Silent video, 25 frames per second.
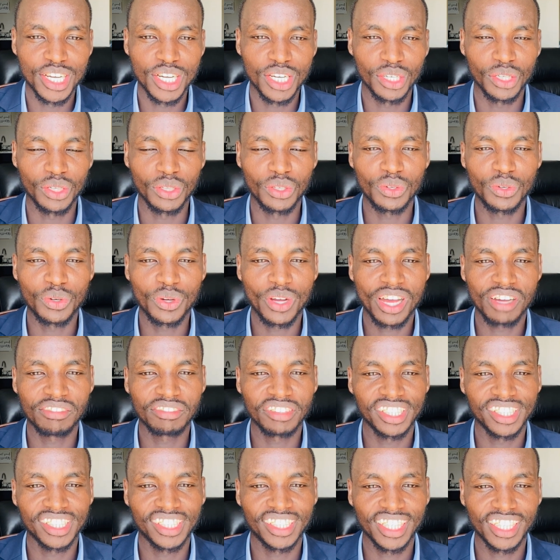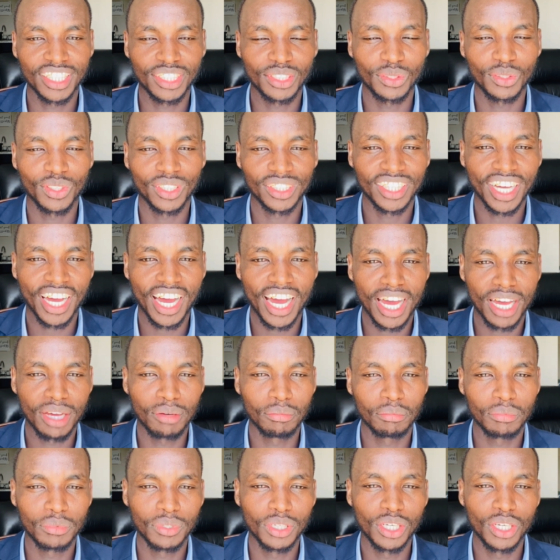Do you ever take your
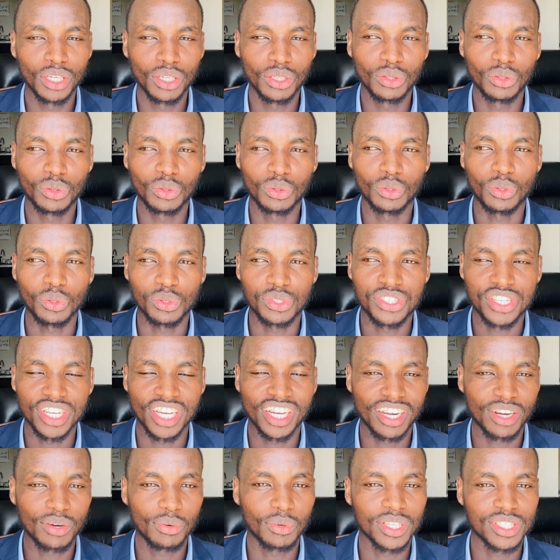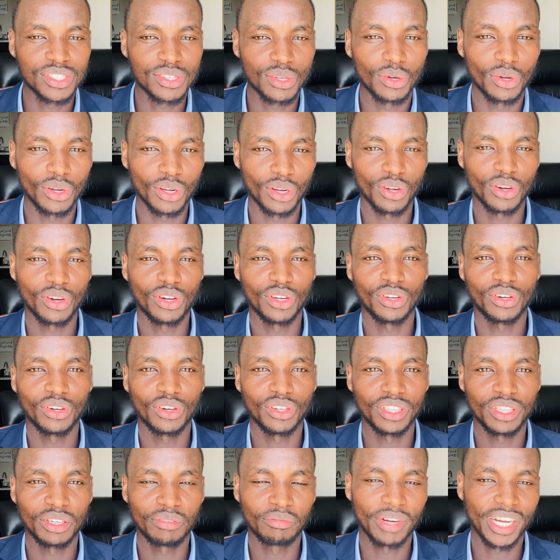time to check what's going on
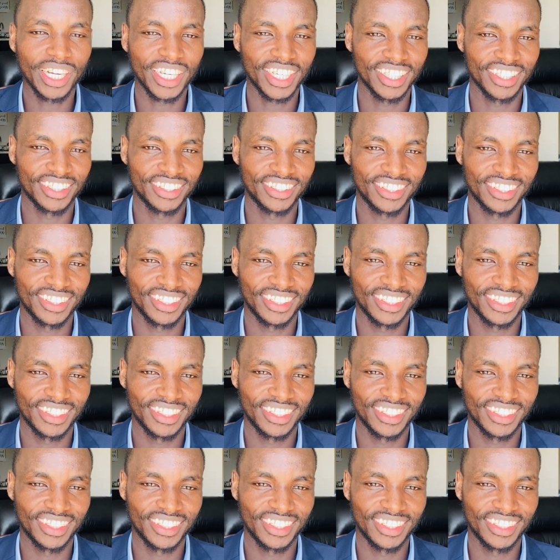on the markets?